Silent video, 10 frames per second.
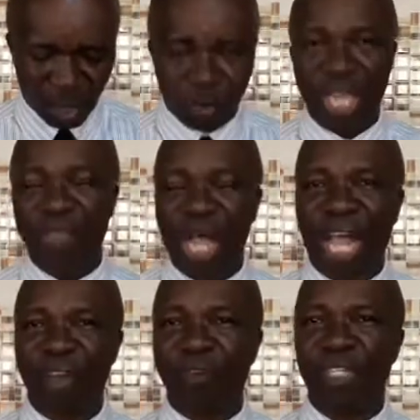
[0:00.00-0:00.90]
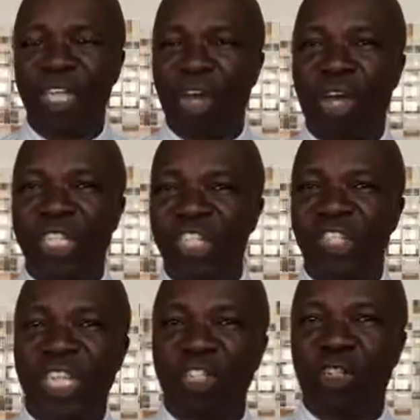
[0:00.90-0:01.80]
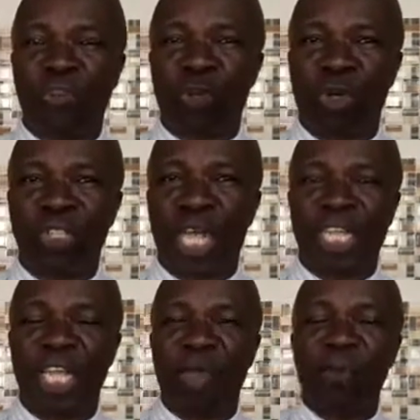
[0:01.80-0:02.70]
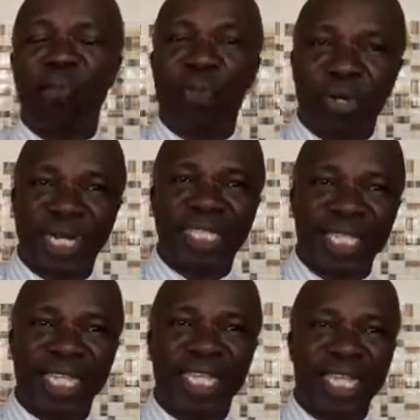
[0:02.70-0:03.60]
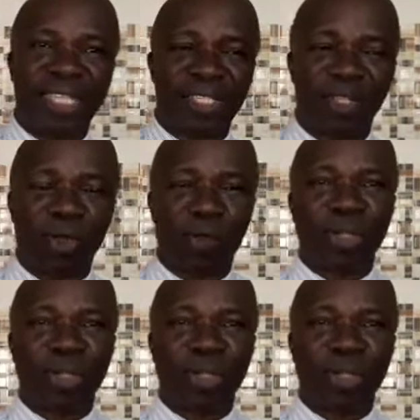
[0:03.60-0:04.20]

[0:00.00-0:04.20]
Where you have on the section of the world you had moral decadence,